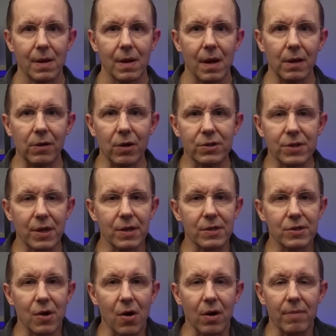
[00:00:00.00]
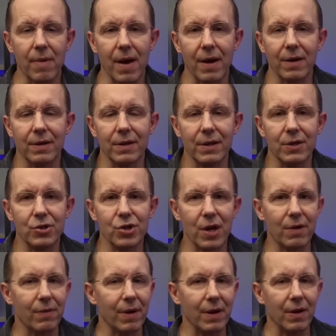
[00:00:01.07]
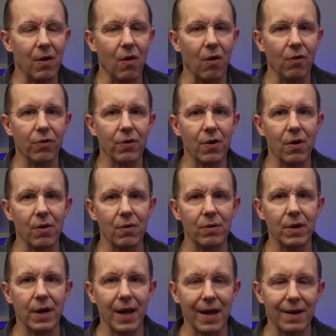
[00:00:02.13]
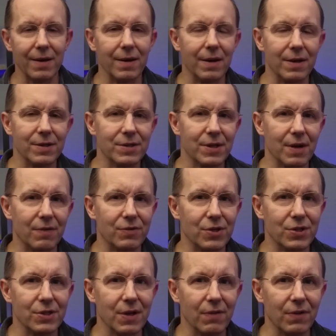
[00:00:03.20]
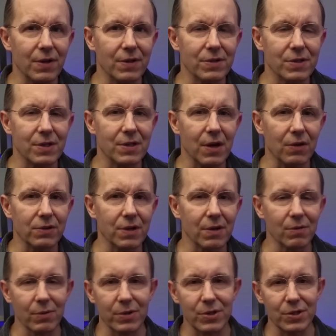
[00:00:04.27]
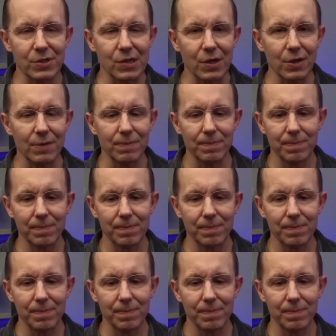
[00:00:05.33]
It looks like it's automatically generating all the code again instead of just giving us the delta, which is good.